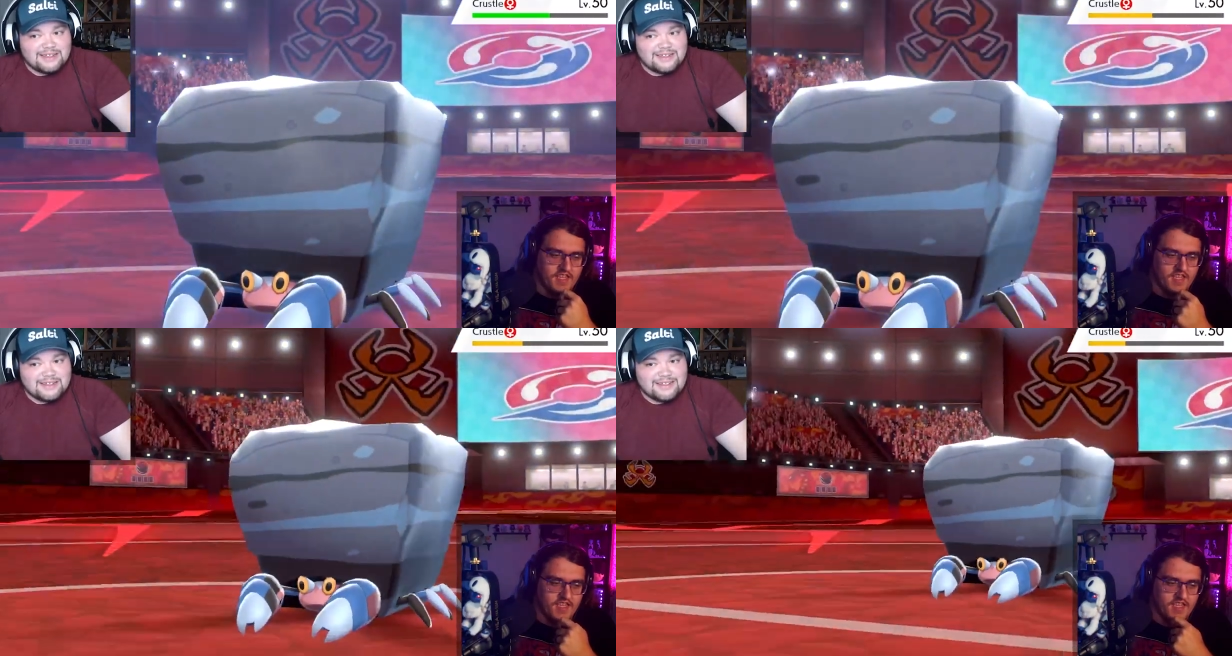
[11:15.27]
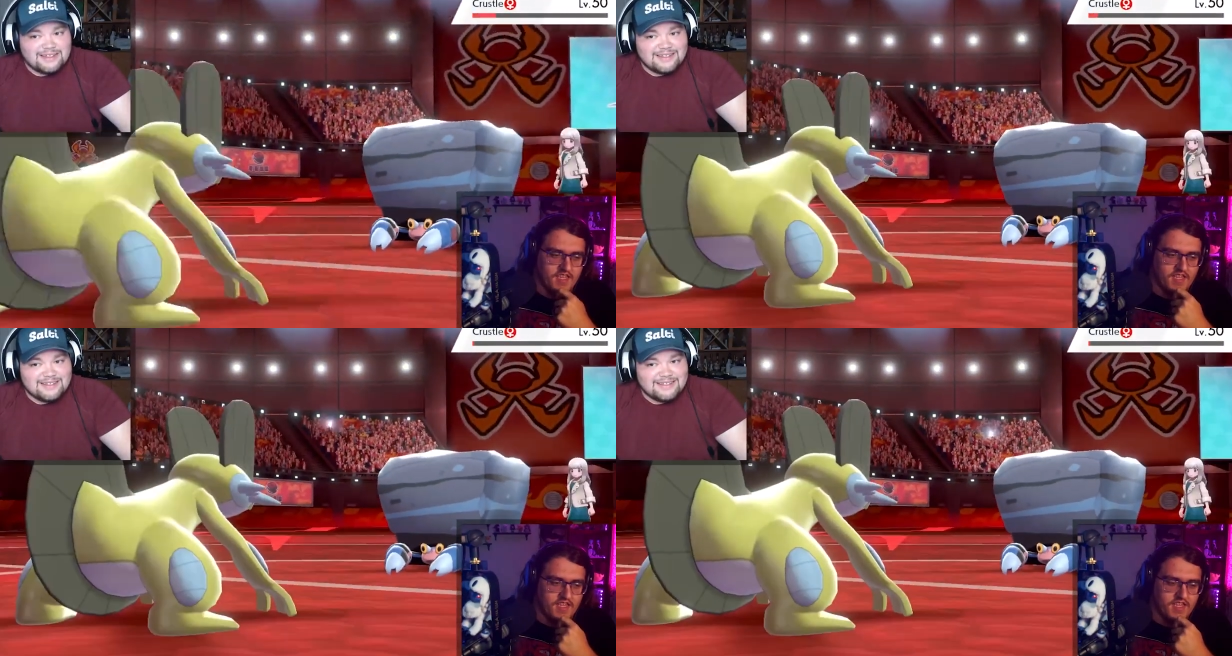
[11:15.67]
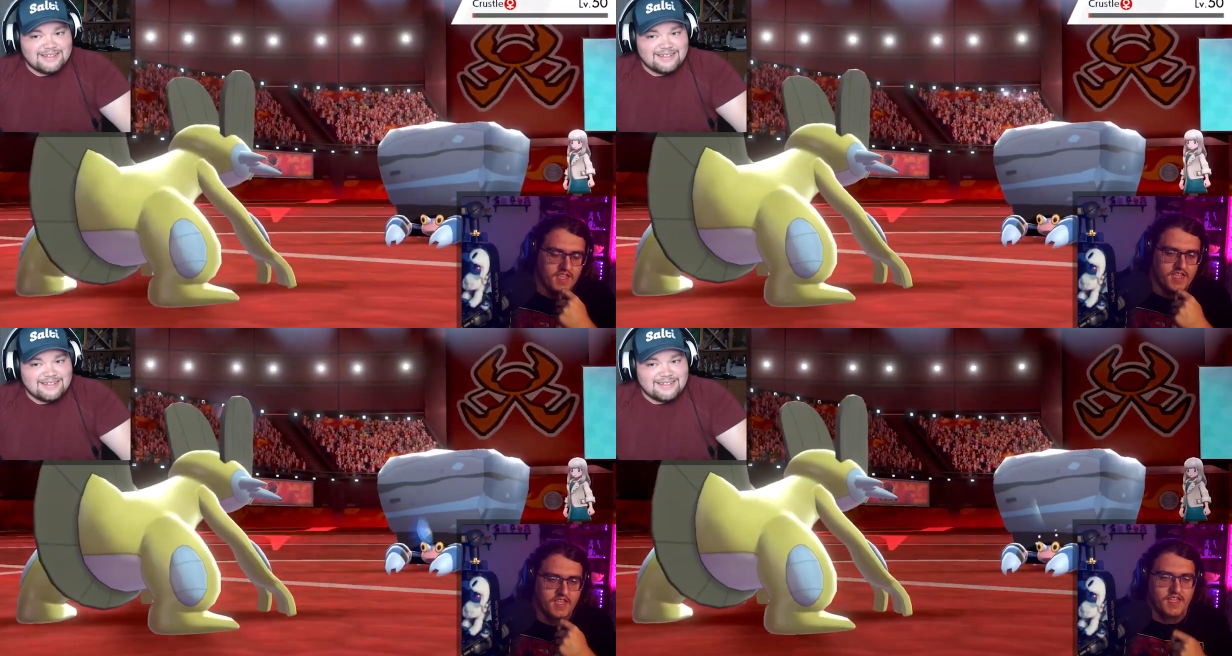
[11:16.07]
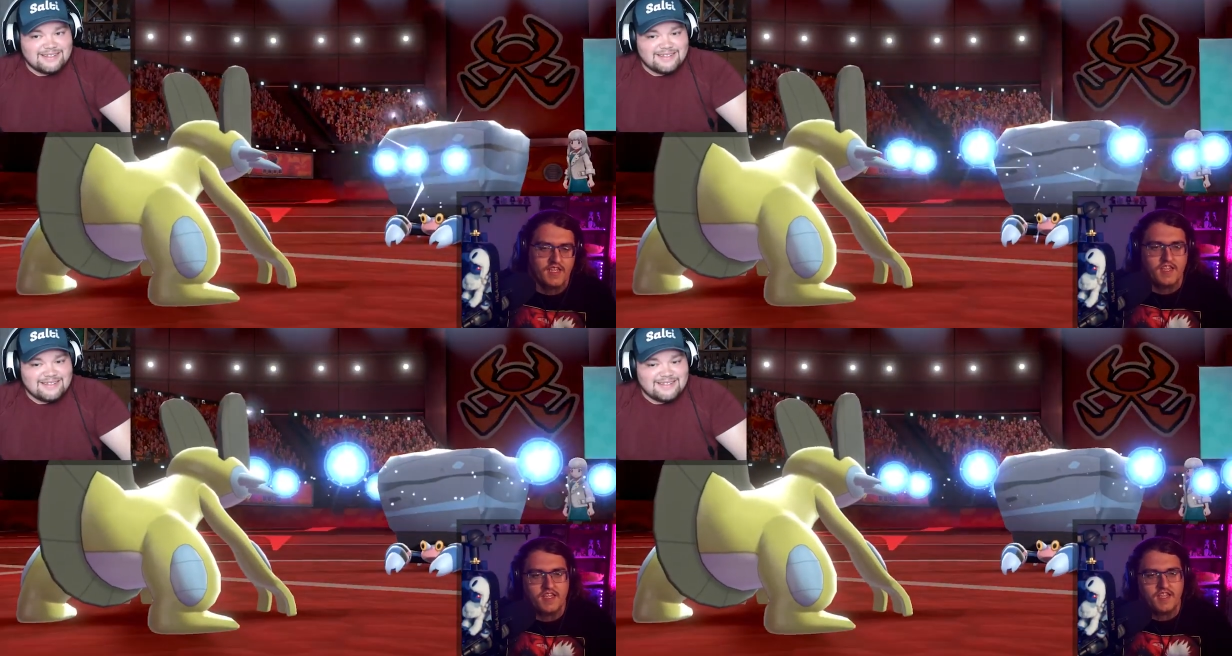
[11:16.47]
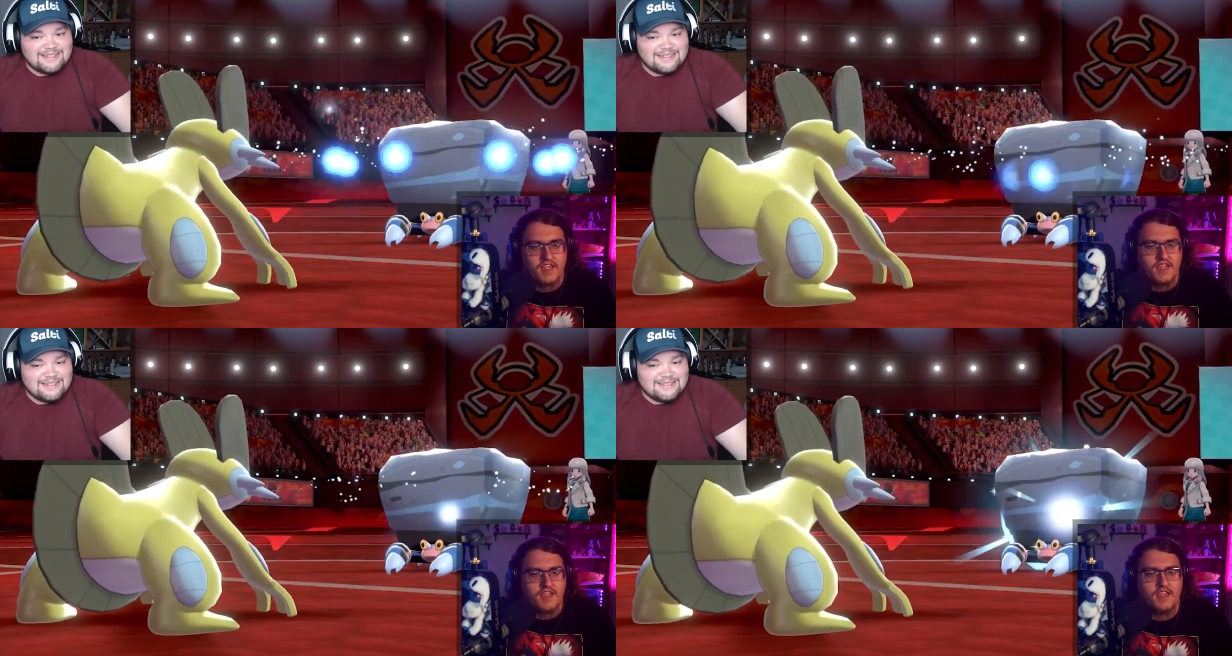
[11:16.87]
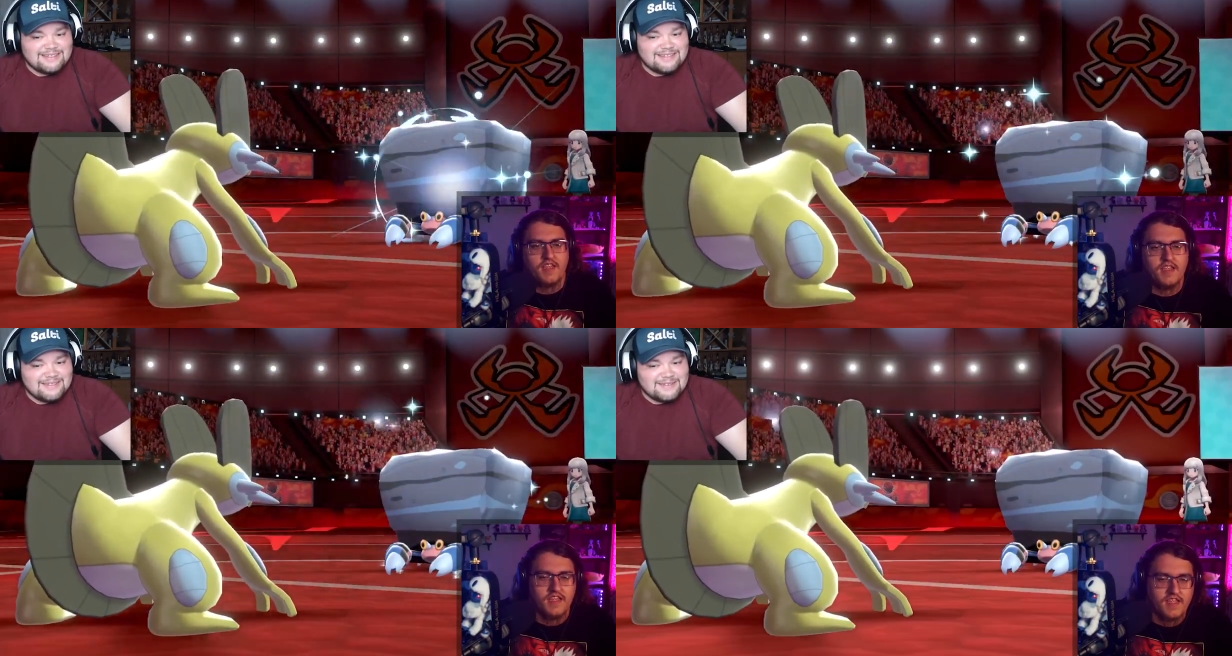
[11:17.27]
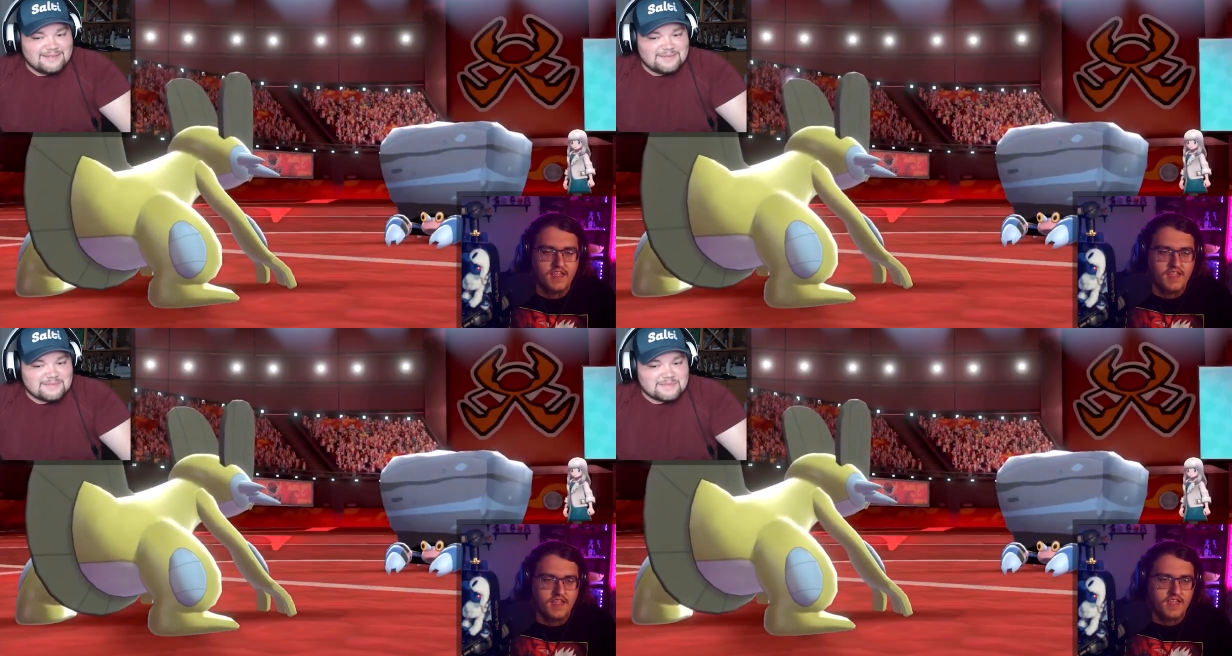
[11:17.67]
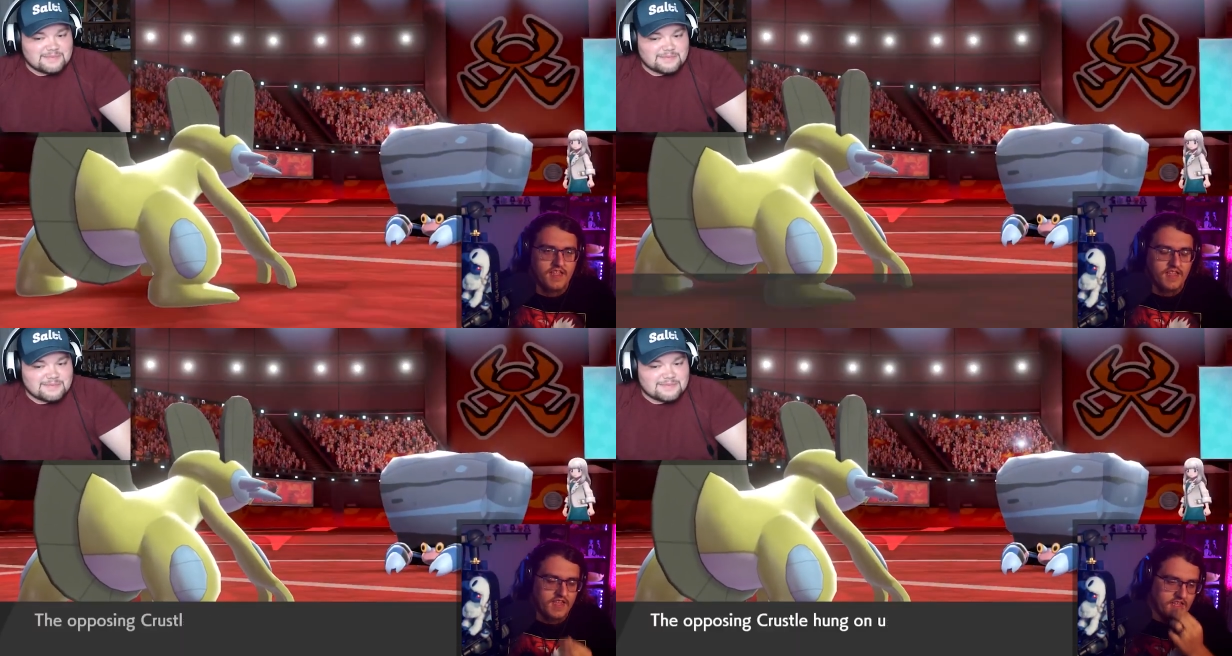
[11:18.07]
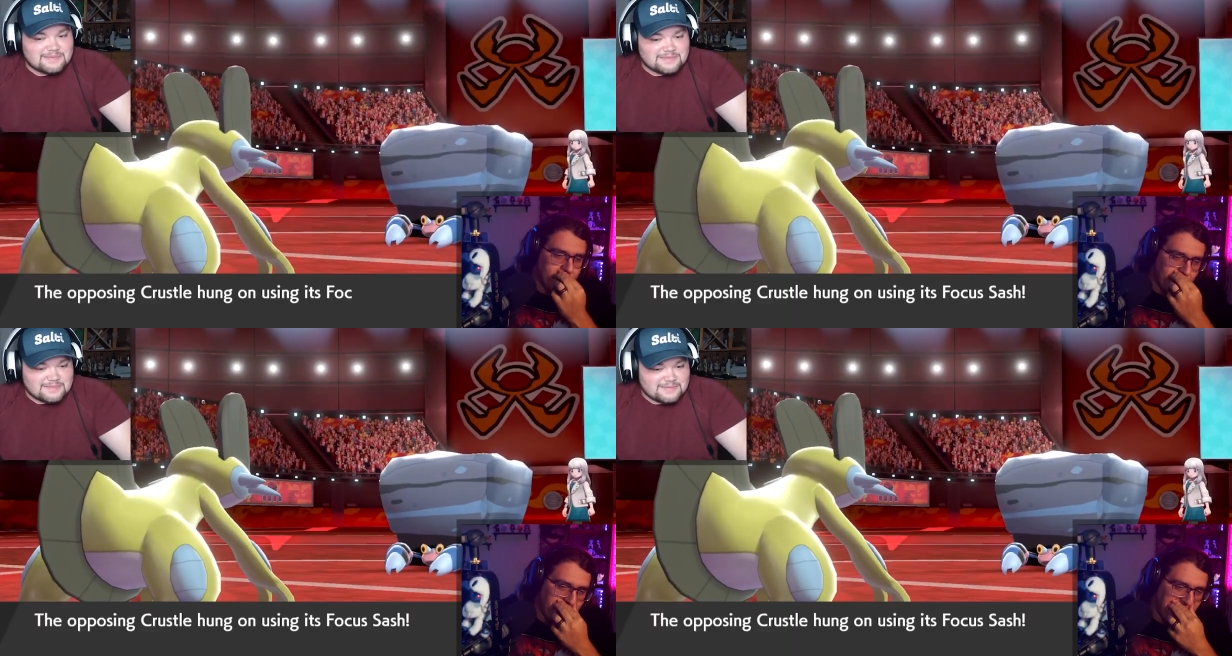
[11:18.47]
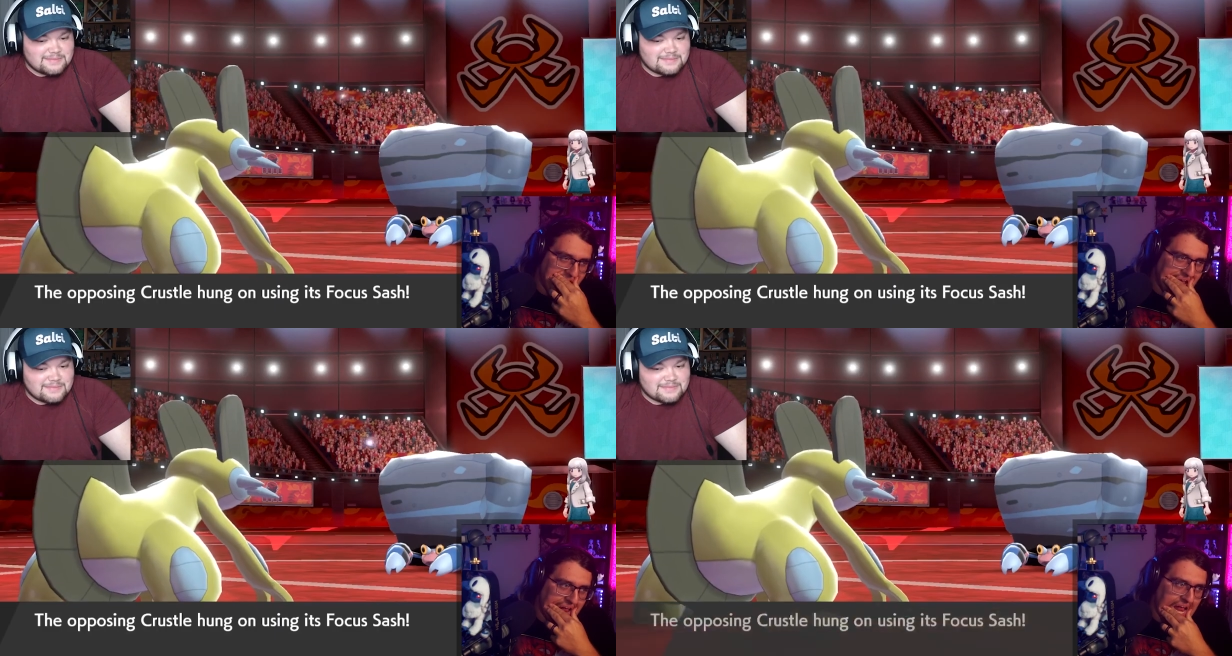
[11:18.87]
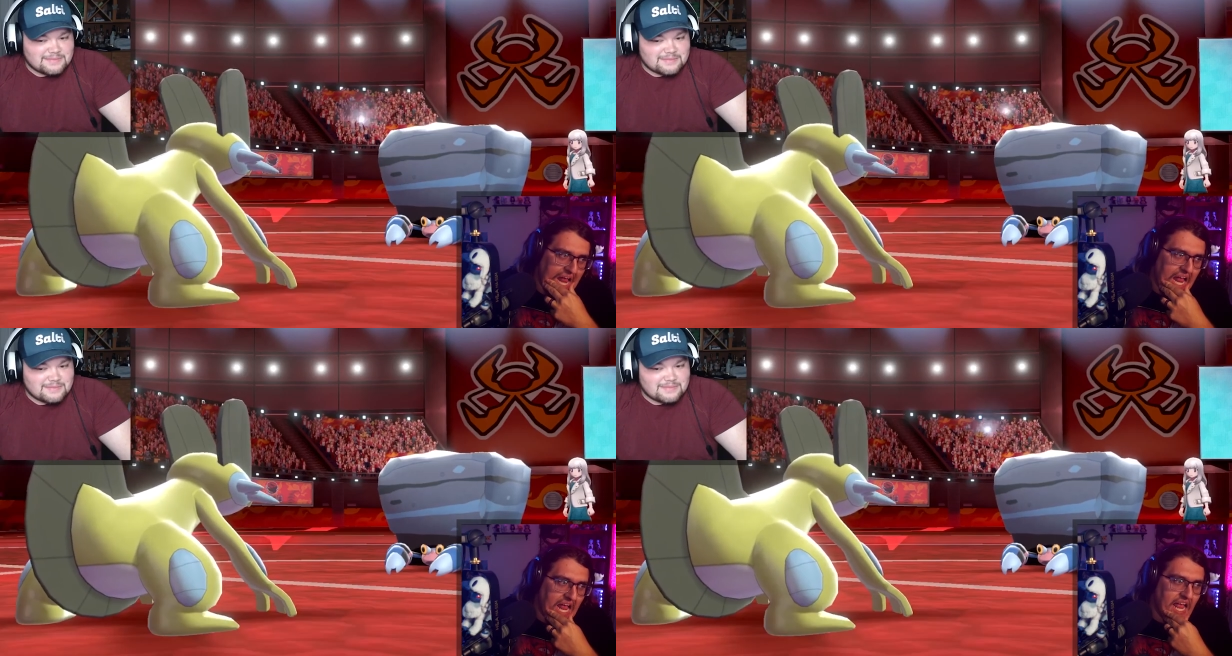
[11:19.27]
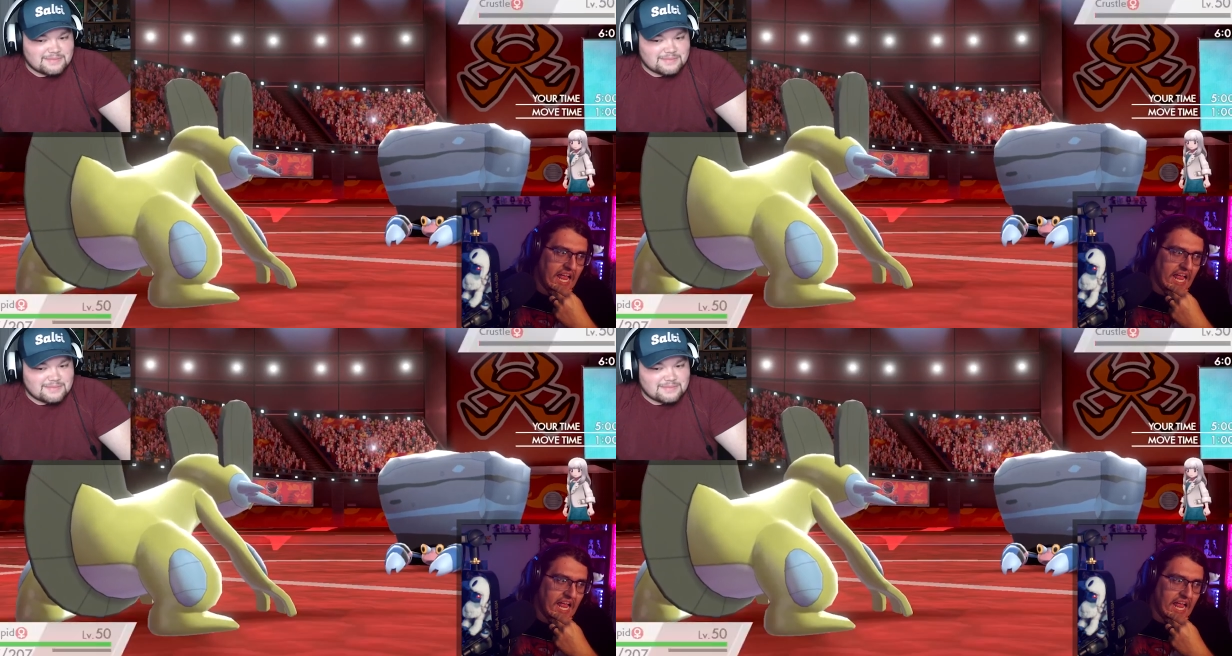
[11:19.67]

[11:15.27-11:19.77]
[no speech]